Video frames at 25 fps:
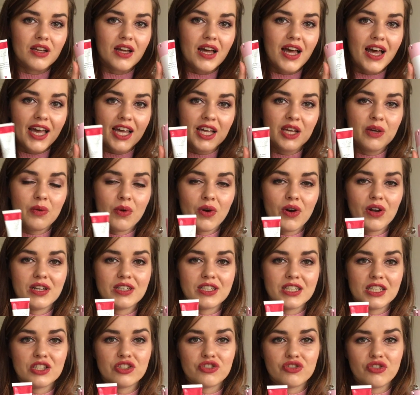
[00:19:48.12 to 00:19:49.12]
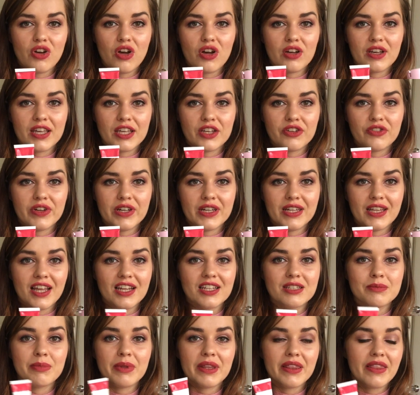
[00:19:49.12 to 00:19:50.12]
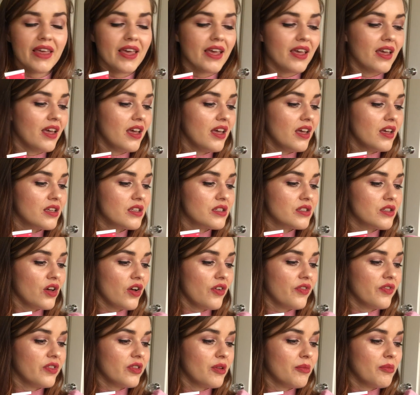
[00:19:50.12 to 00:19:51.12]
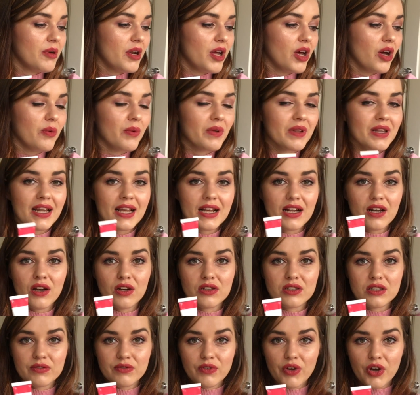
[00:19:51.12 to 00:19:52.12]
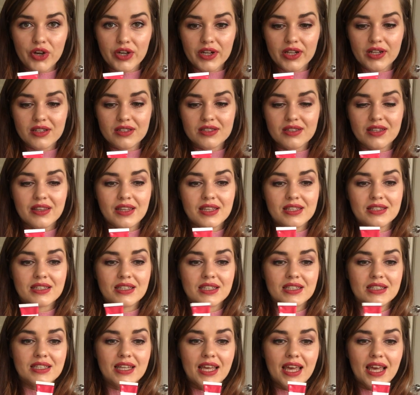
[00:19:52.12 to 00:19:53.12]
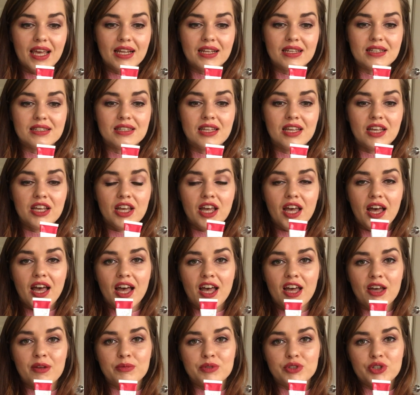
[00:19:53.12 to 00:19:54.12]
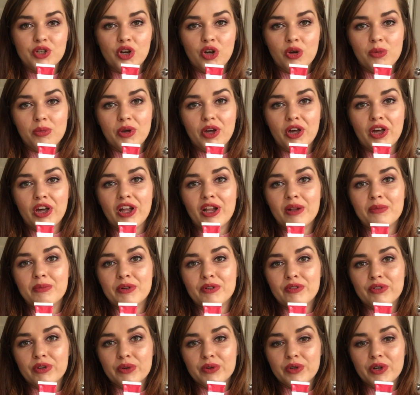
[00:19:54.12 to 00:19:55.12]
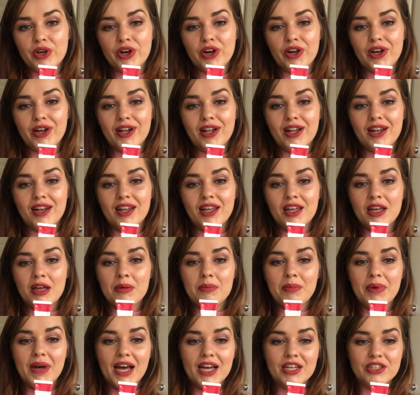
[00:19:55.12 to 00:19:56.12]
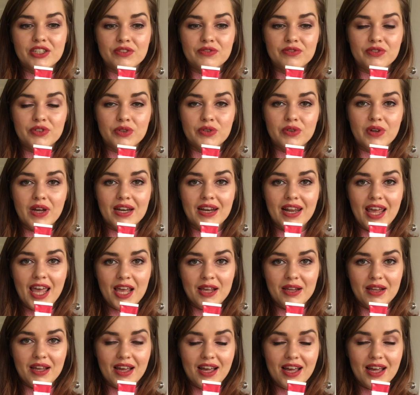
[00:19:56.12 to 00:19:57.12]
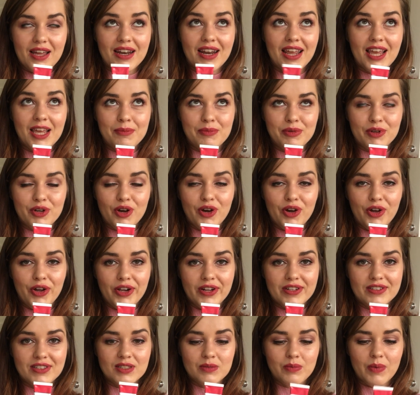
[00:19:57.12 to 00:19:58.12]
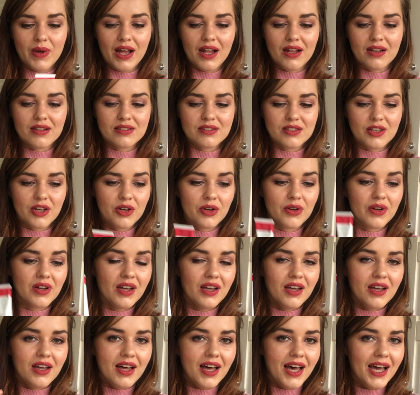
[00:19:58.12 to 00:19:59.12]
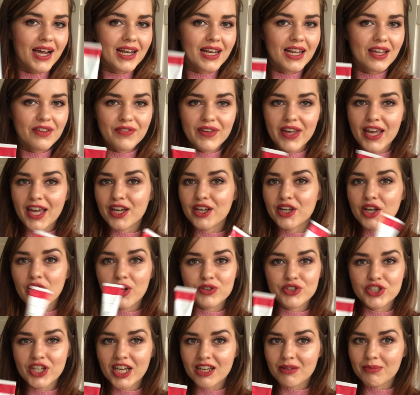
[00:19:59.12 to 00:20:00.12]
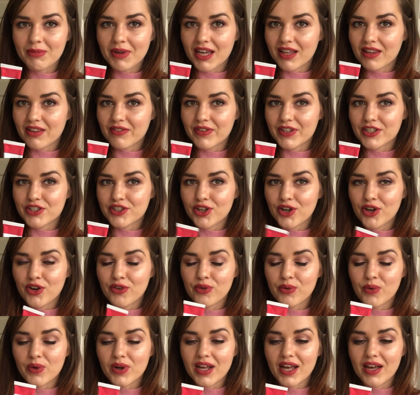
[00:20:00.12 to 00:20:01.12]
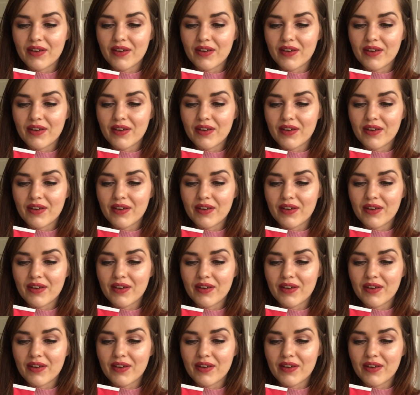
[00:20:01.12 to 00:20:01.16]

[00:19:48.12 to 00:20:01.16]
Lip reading: high quality strong ingredients, but they soften the blow with like lots of oil. So this contains jojoba oil, maroon oil, passion fruit and apricot oils as well. So I love it. Go check my other video if you want